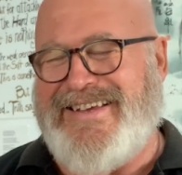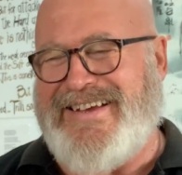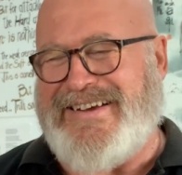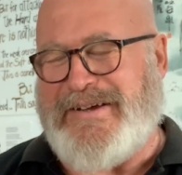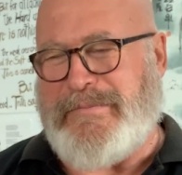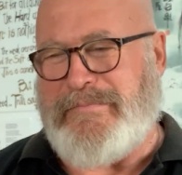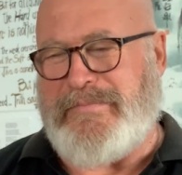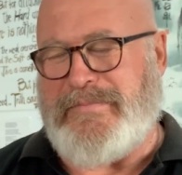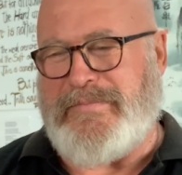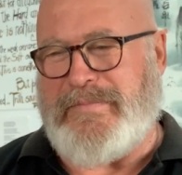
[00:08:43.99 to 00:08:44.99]
and
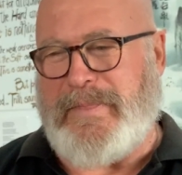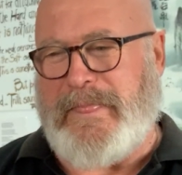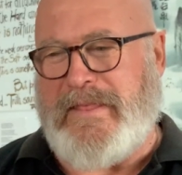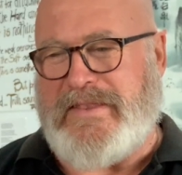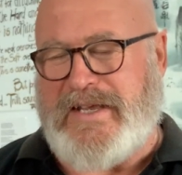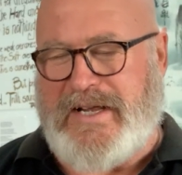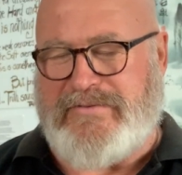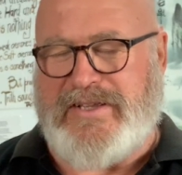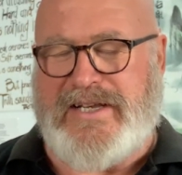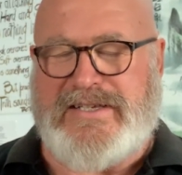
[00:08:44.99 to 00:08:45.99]
then
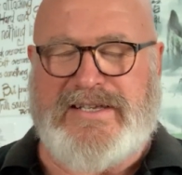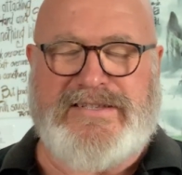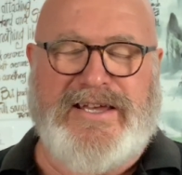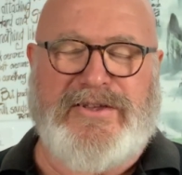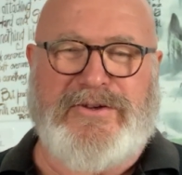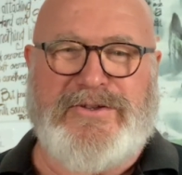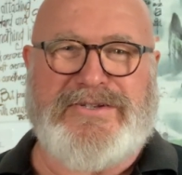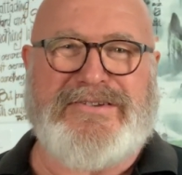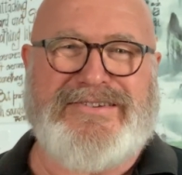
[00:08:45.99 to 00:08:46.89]
after that he says, that hurt.